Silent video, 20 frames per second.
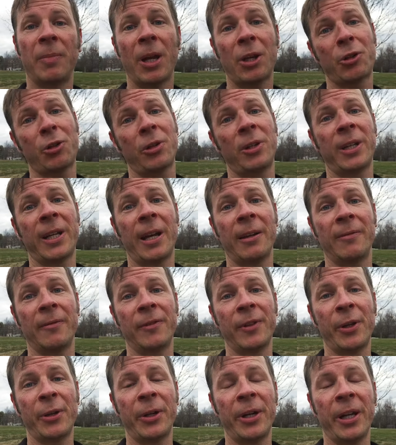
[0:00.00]
Make sure to get out and
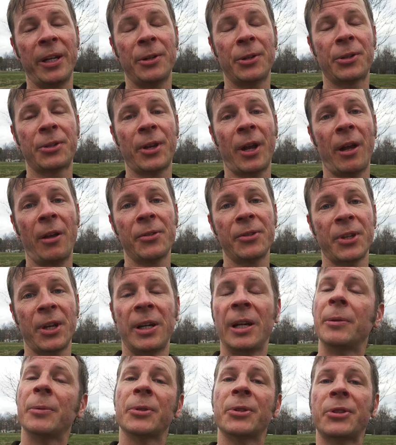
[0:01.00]
flow today yourselves,
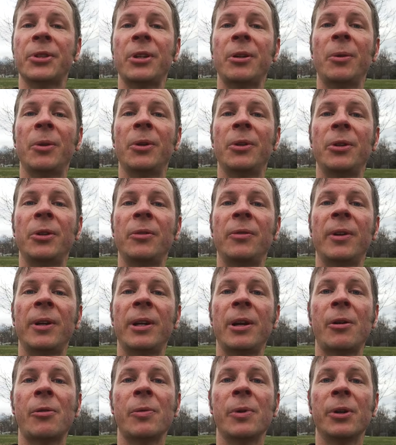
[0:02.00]
and I will see you with a new
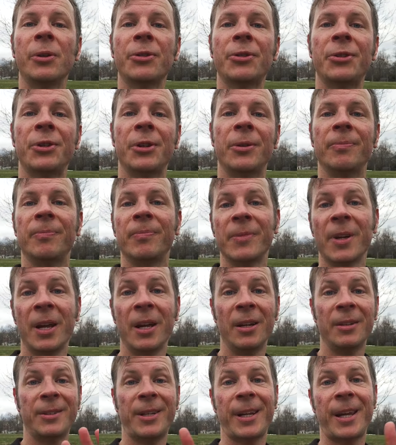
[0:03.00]
video real soon.
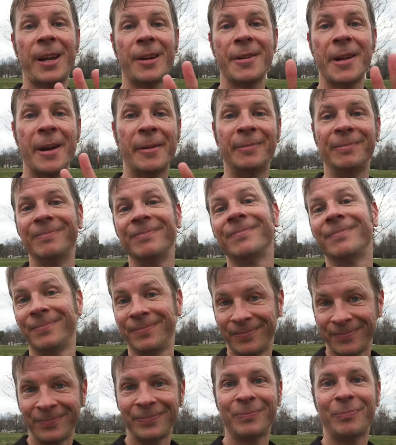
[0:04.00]
Take care now.
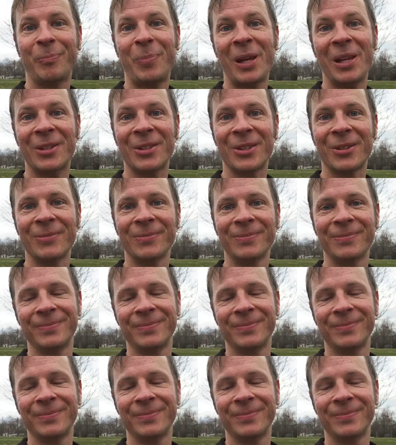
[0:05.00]
Peace.